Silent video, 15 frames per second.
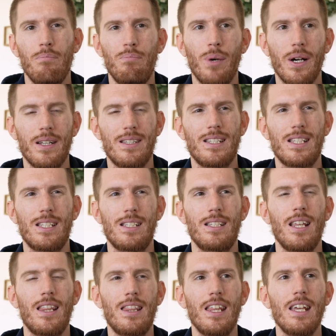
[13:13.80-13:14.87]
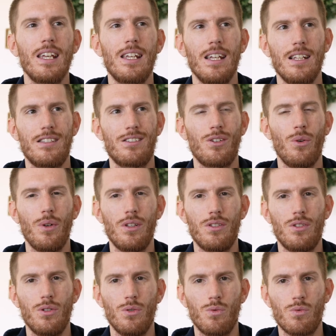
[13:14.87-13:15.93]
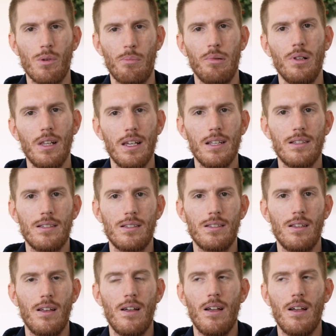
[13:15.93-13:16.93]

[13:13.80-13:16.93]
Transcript: But to think it's going to replace